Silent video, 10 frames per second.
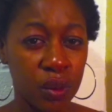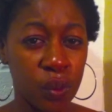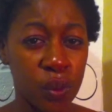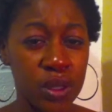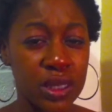
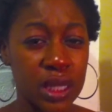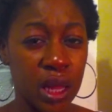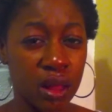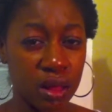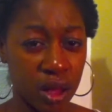
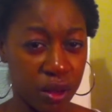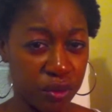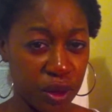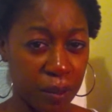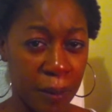wanting love
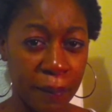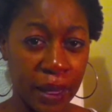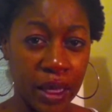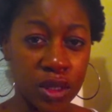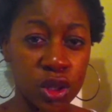from a
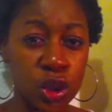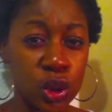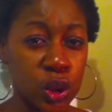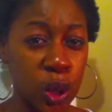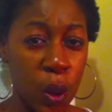man
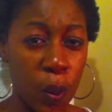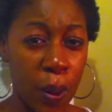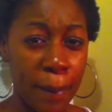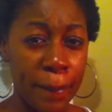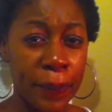so
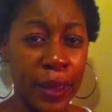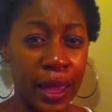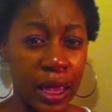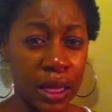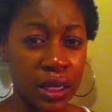
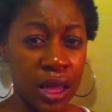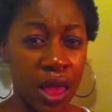bad